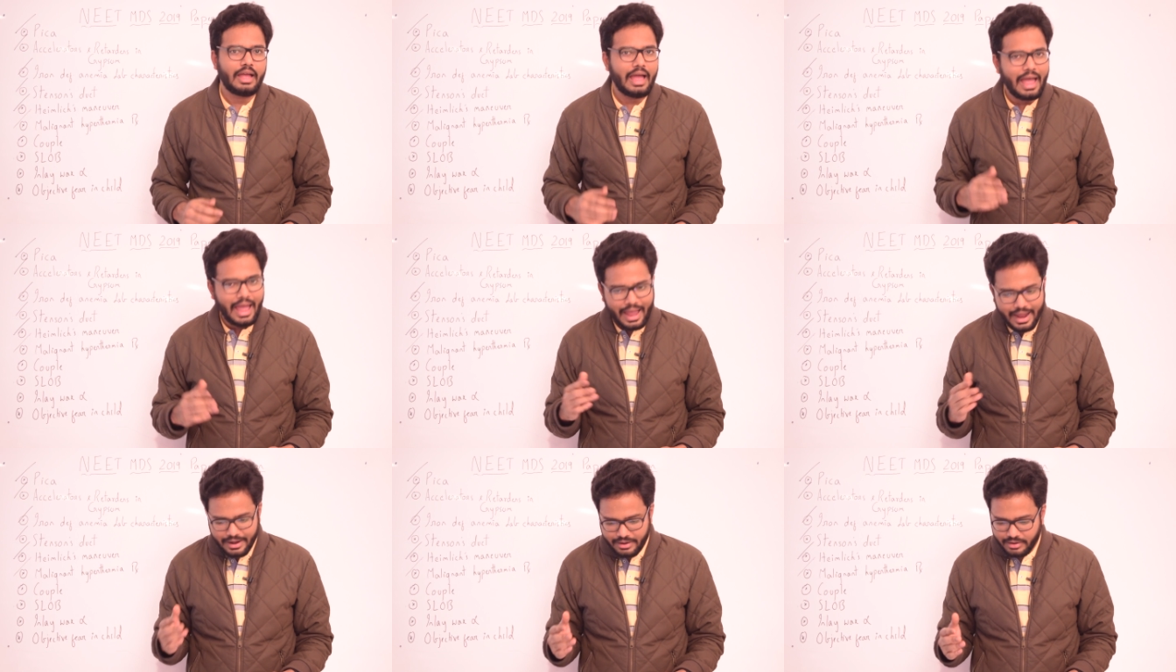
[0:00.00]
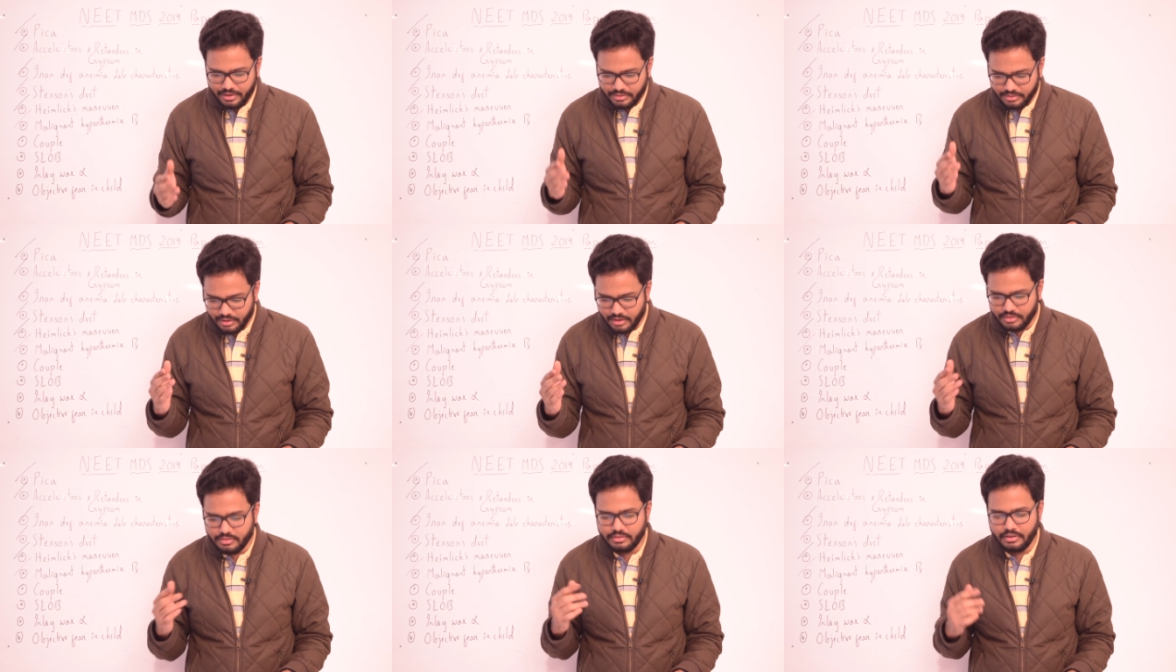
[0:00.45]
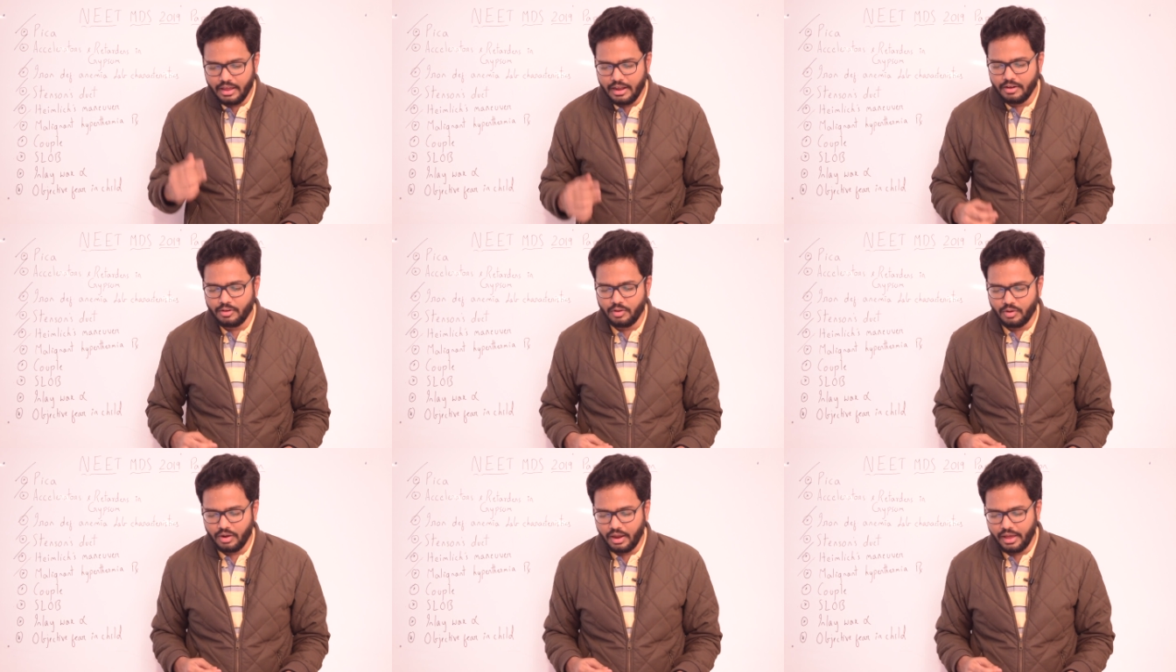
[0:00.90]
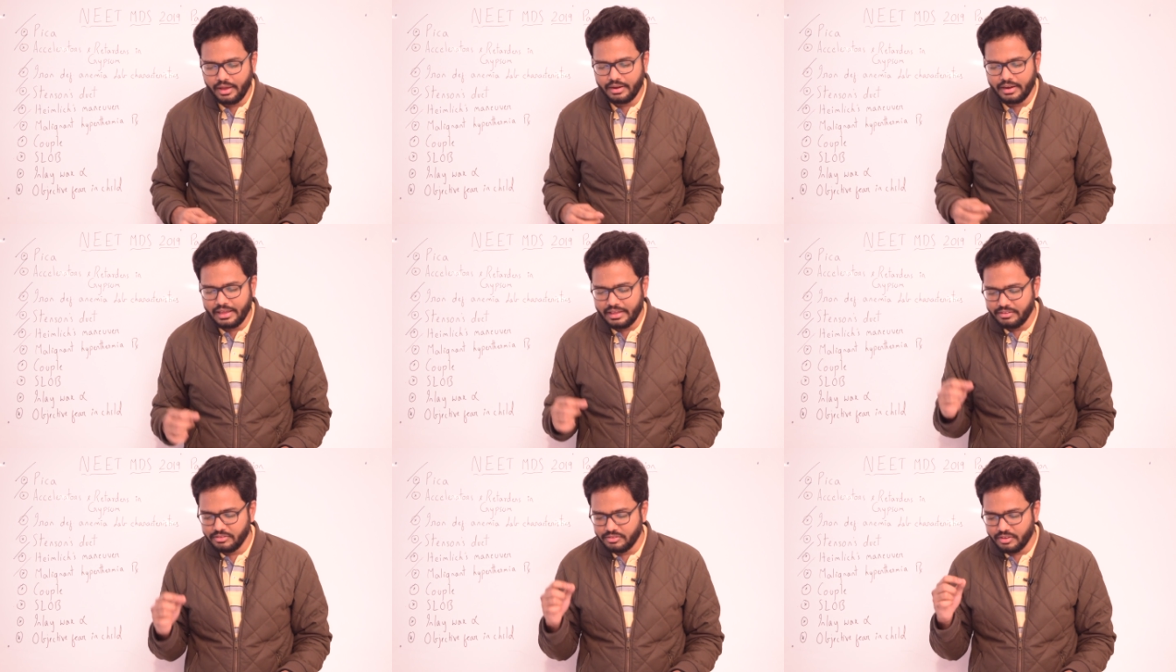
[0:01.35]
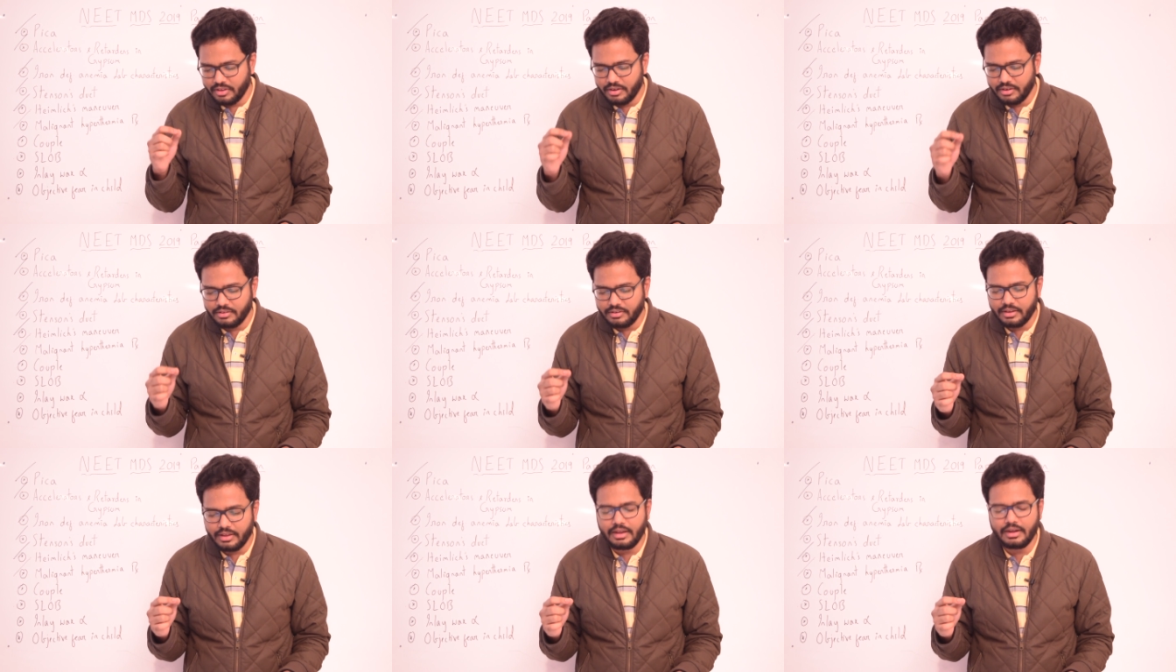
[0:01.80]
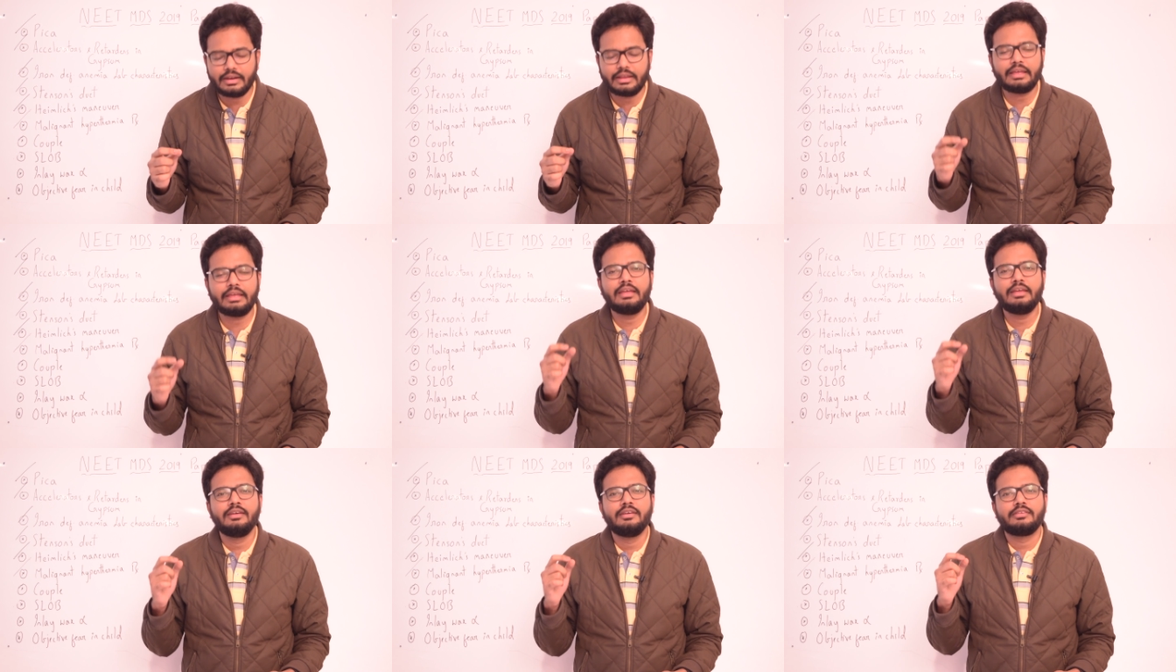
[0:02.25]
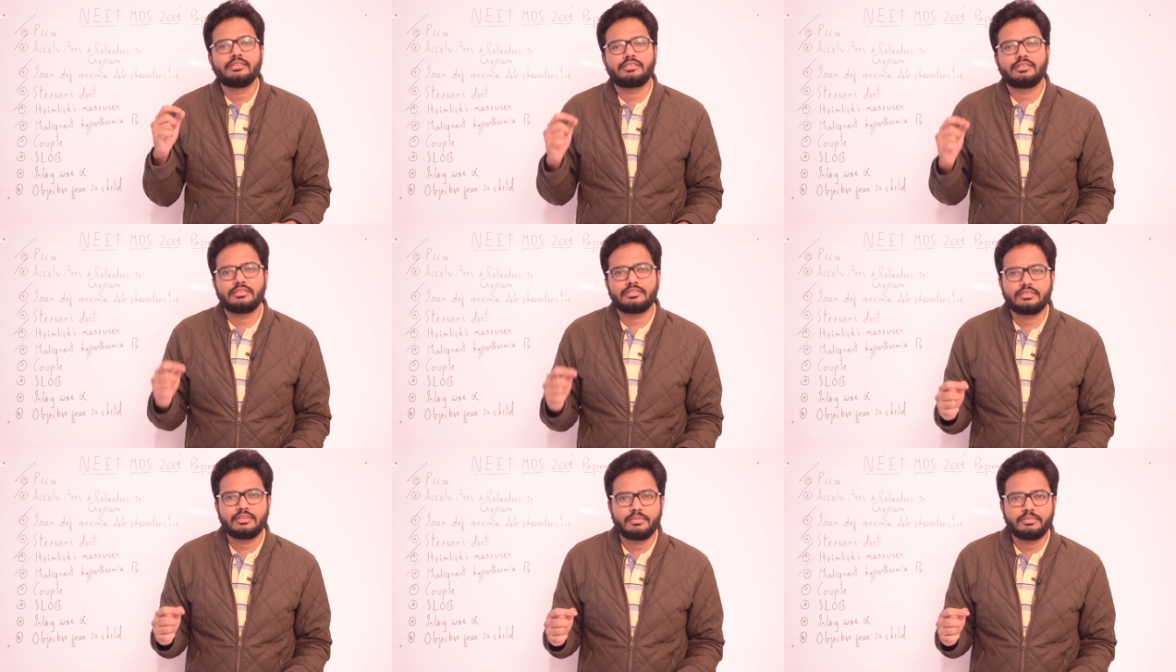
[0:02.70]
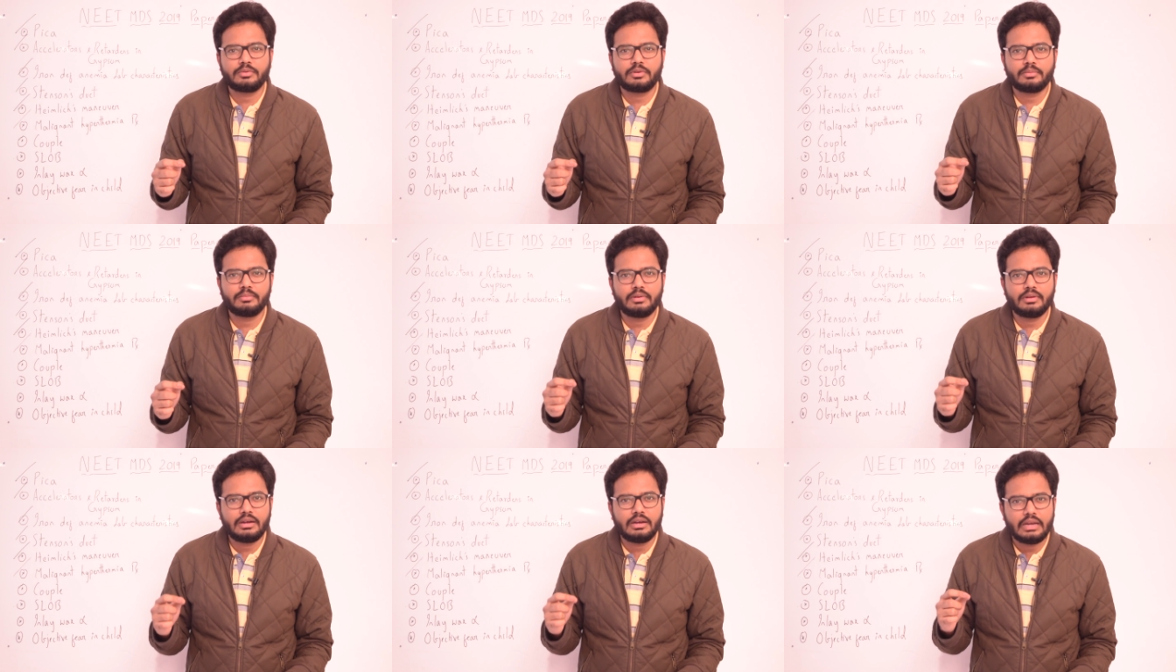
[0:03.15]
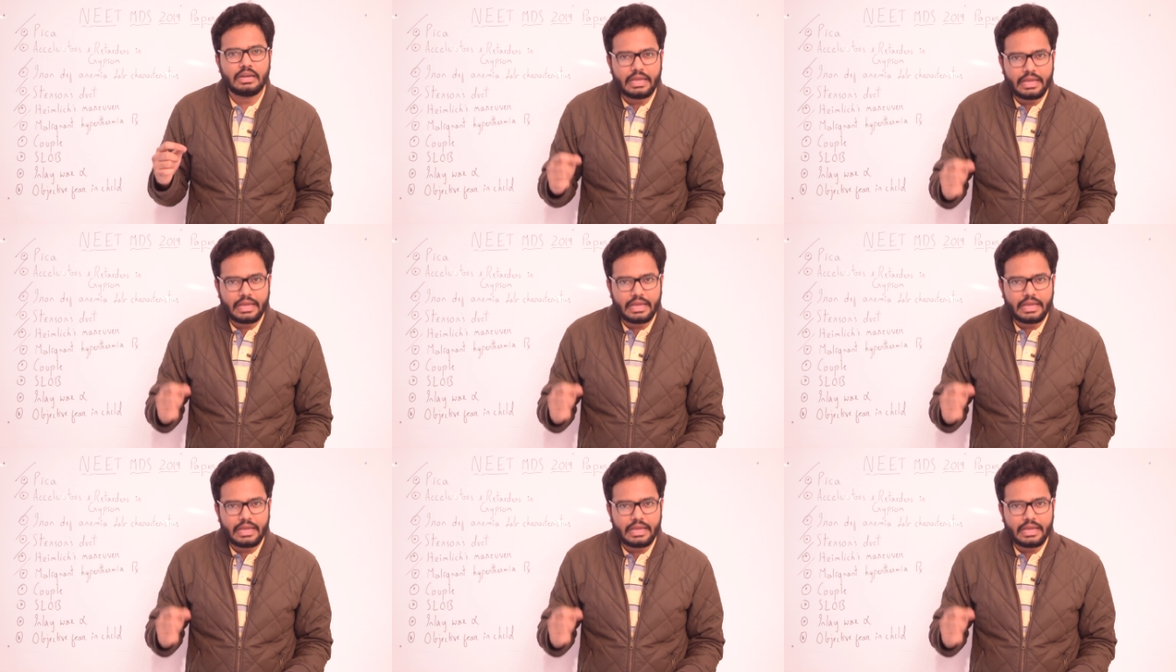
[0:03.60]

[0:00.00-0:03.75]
and succinylcholine in genetically susceptible